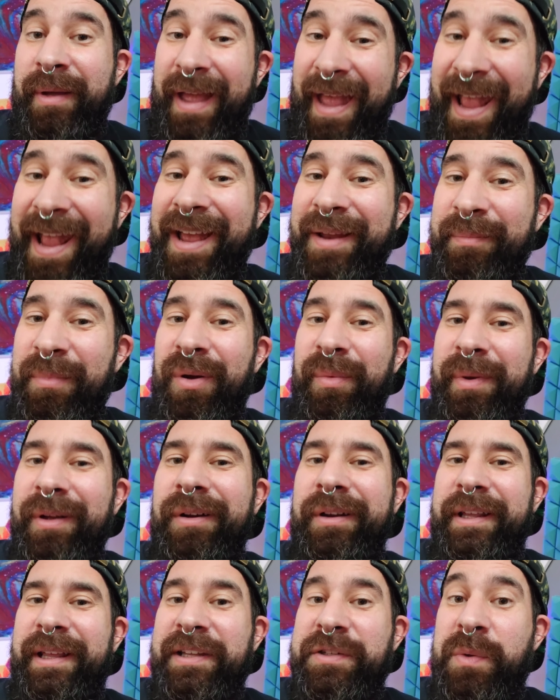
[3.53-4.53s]
And
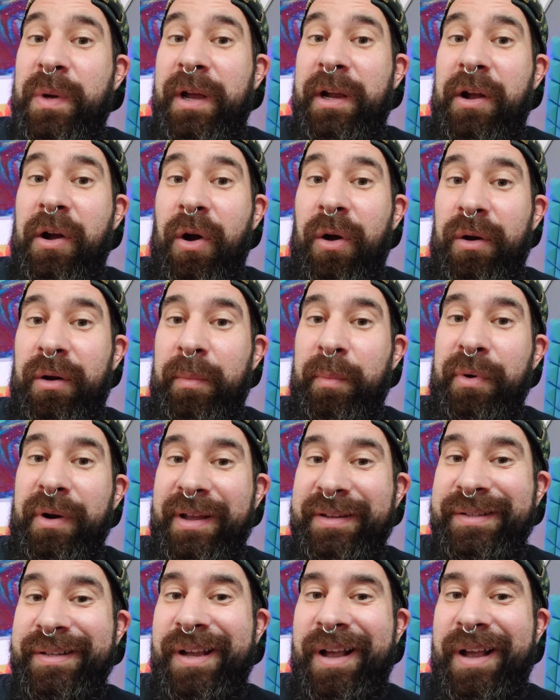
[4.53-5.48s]
mobility, that's why I call it a press